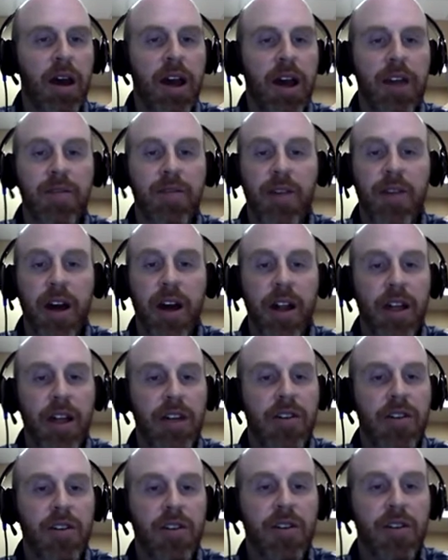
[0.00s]
And
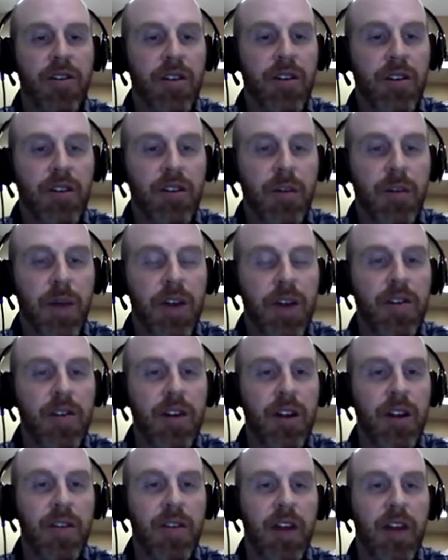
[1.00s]
finally, just to
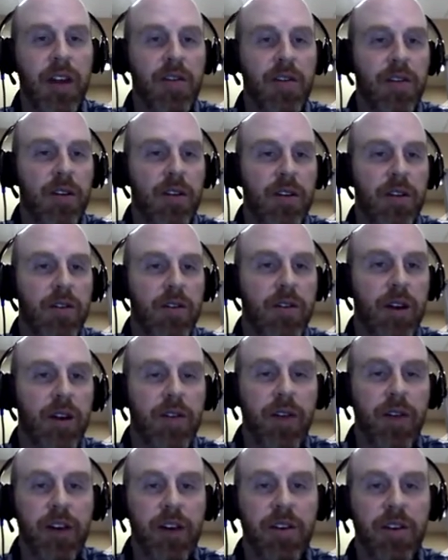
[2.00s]
mention it, that
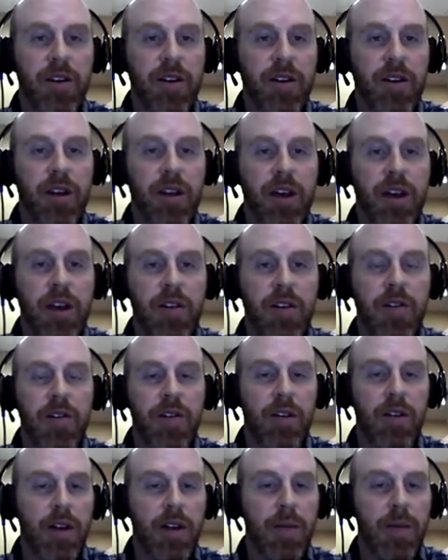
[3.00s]
transfection is
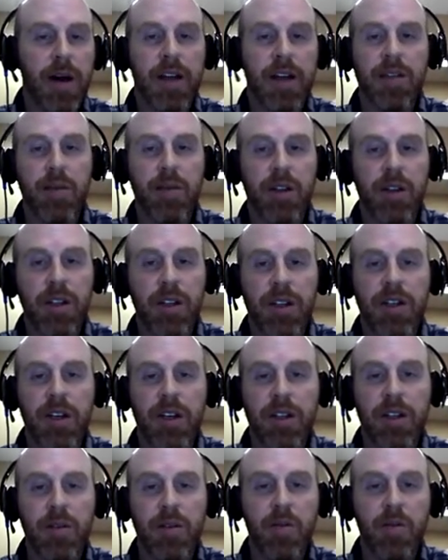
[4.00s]
certainly possible in these
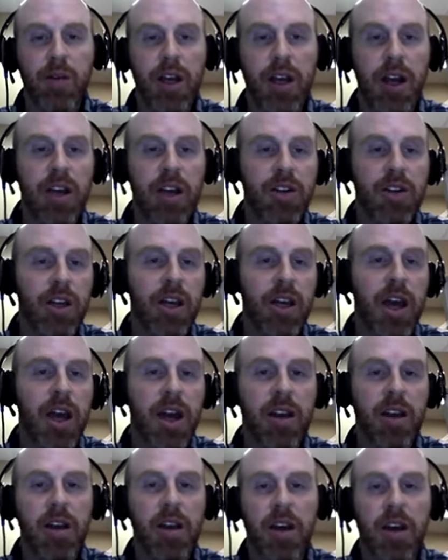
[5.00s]
cells, and we can actually
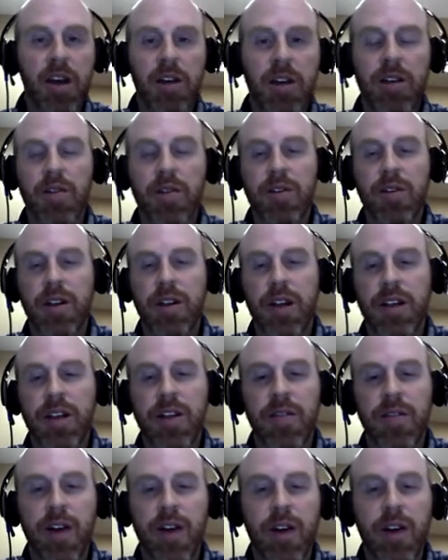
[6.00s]
get, using
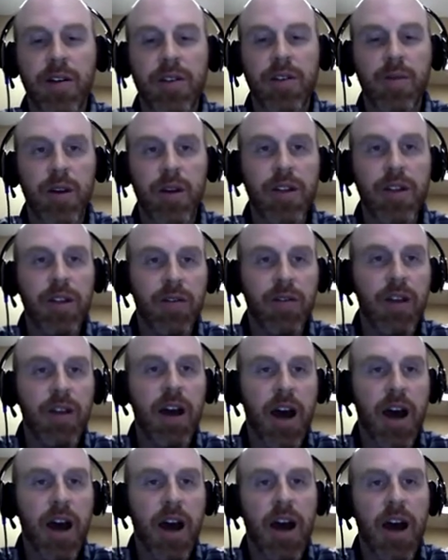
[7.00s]
lentivirus, relatively
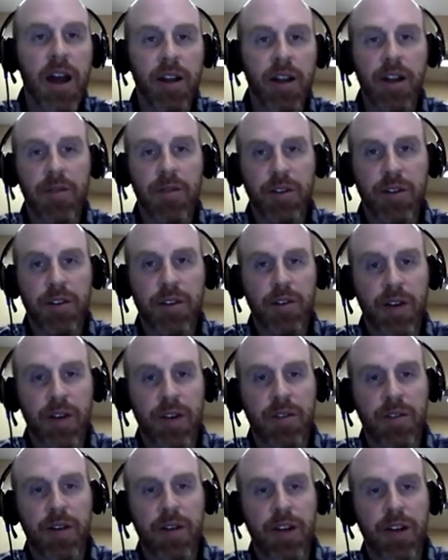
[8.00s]
high levels of
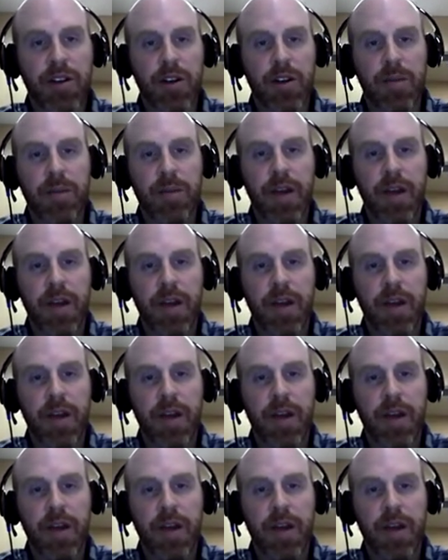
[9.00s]
transfection.